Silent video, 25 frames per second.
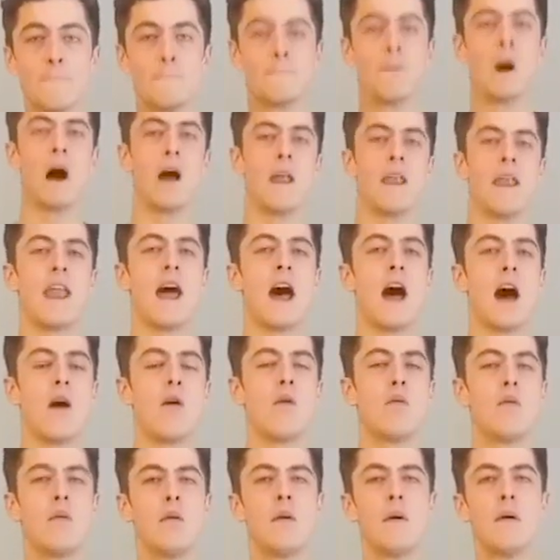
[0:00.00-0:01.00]
But
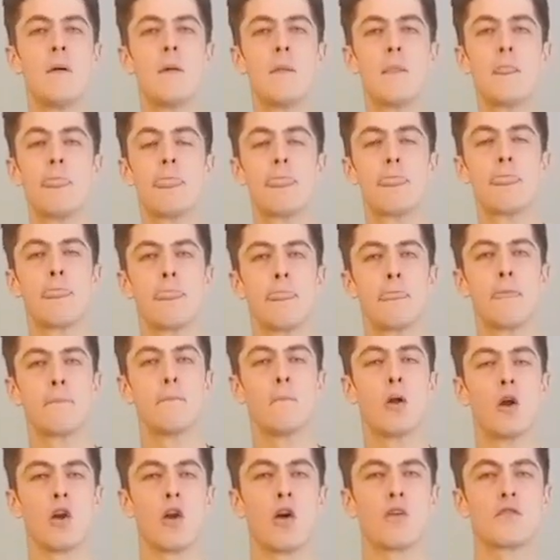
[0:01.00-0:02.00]
now,
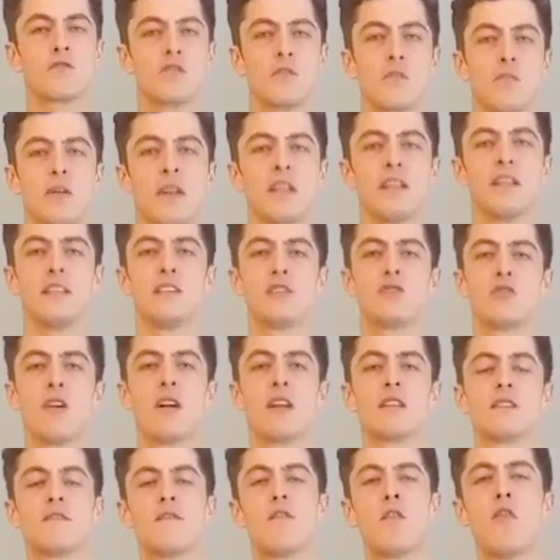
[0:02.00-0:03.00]
my life's completely
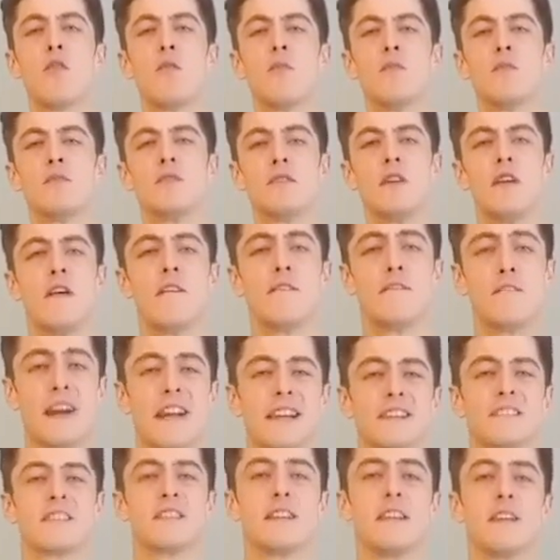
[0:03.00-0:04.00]
transformed
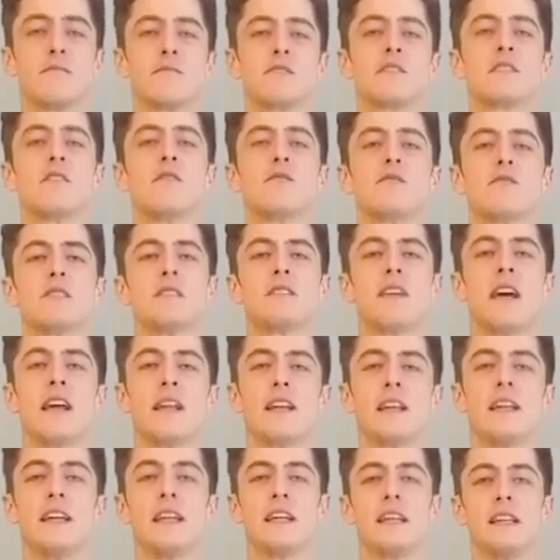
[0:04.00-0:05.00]
thanks to them skills and
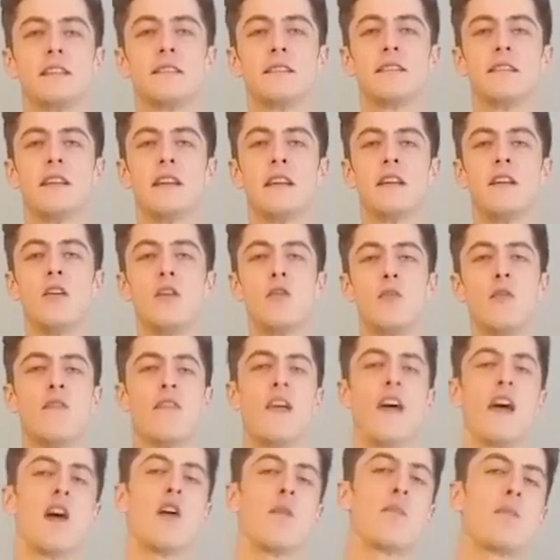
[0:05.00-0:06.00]
techniques. With
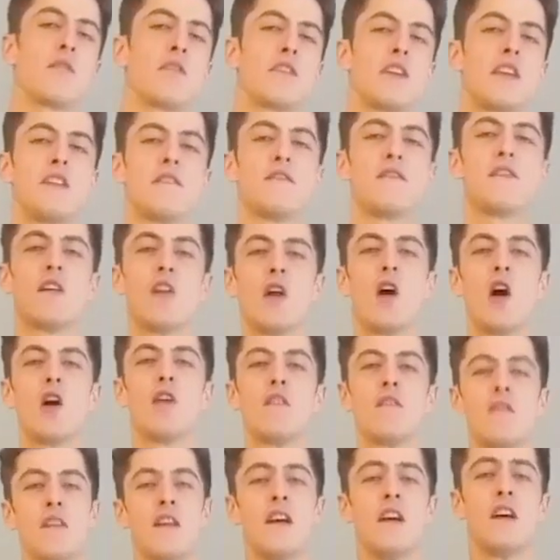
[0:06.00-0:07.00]
the help of Key for
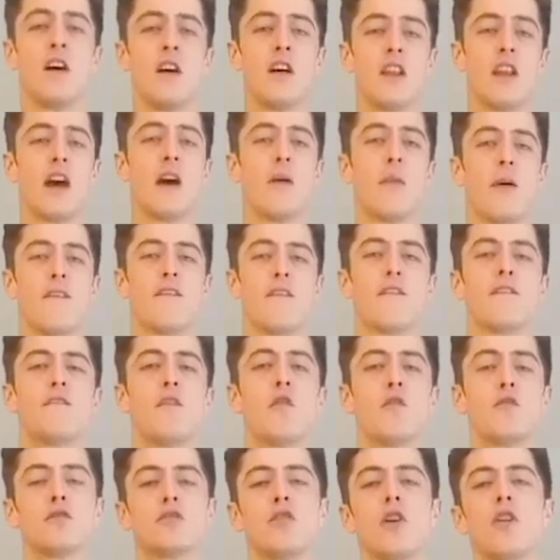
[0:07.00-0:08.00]
Life, I now have a
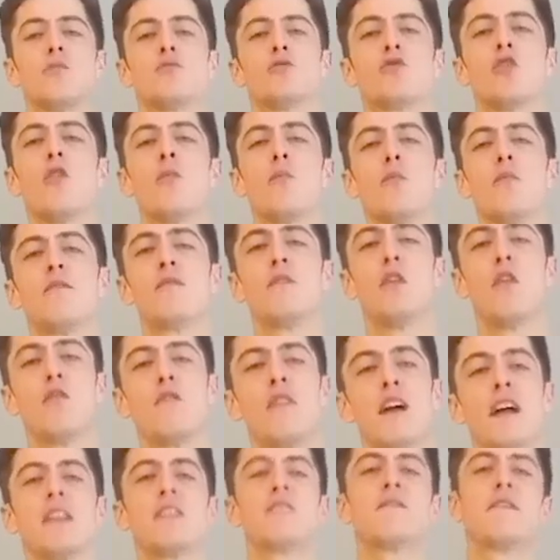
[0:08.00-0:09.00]
full-time job with Yo
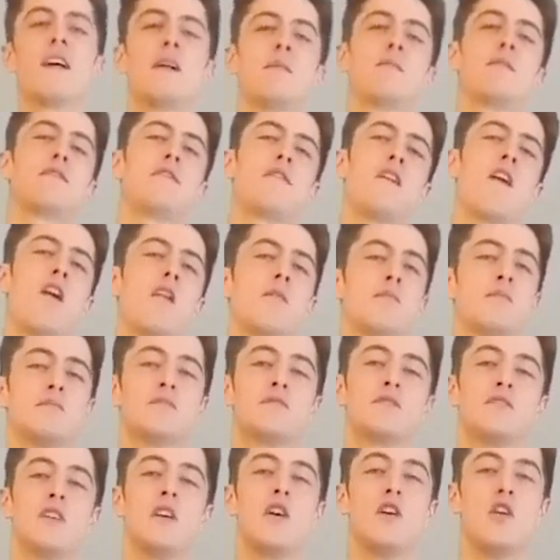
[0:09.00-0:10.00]
Valley Family
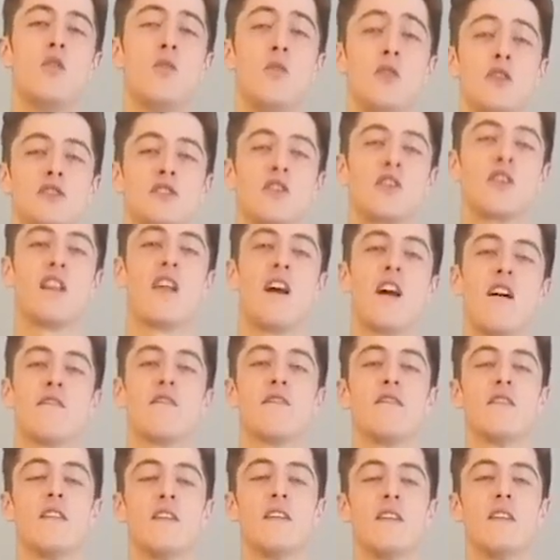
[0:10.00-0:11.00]
Farms, which I
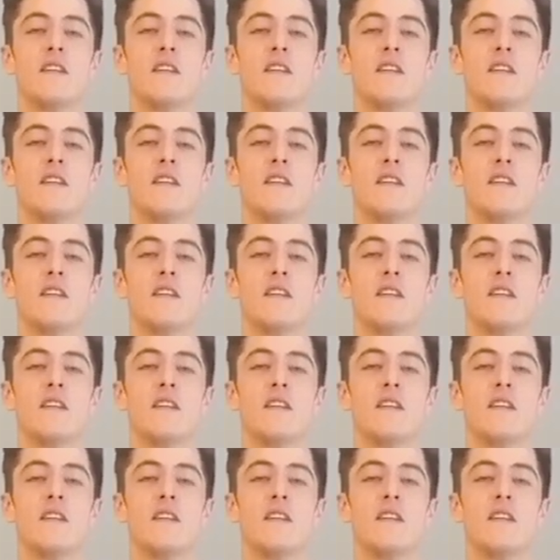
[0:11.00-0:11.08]
love.